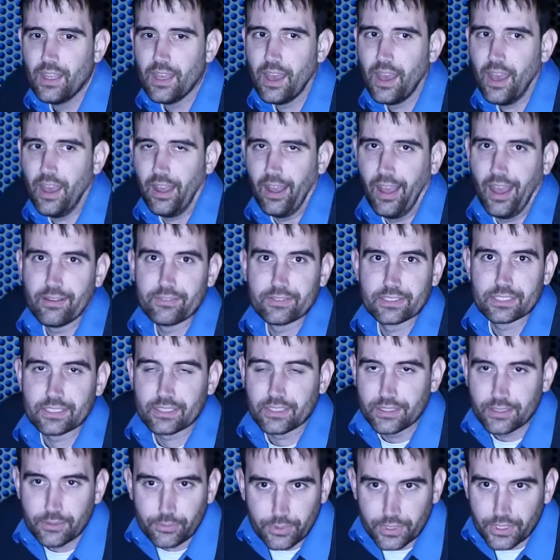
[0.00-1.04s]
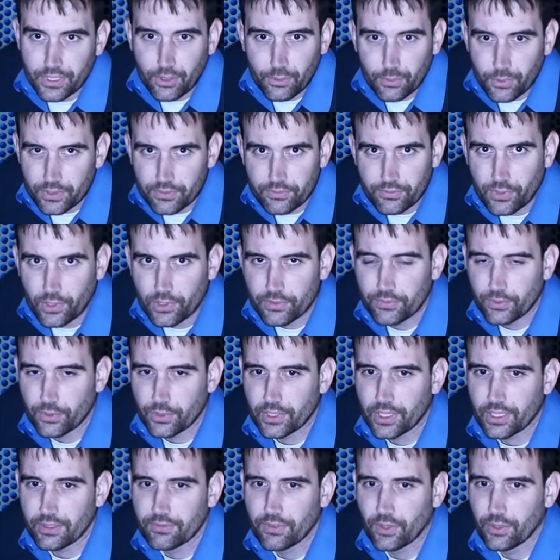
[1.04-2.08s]
Uh, obviously, we don't want
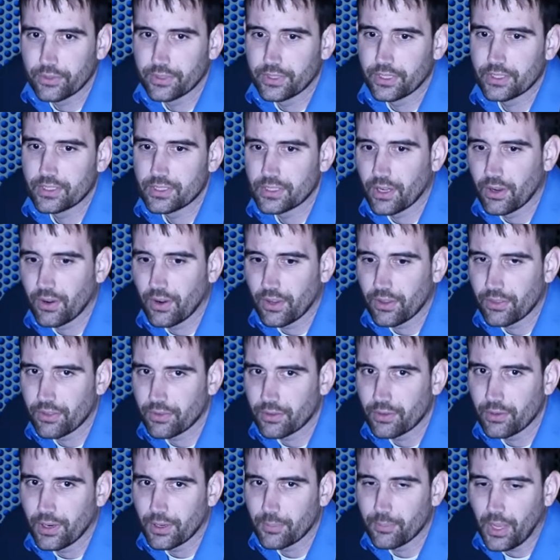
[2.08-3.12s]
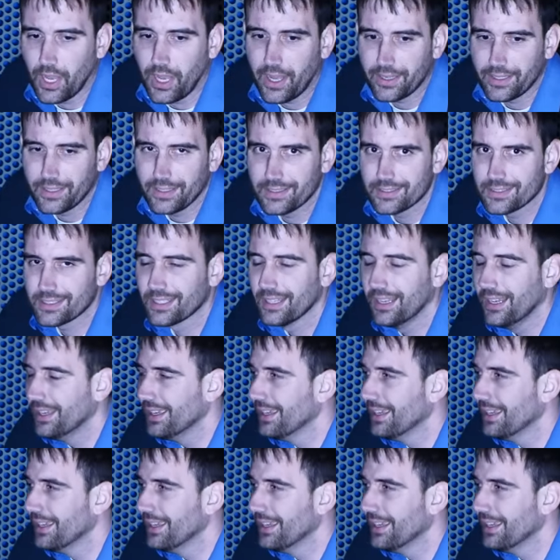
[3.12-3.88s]
440 voltage going through our bodies.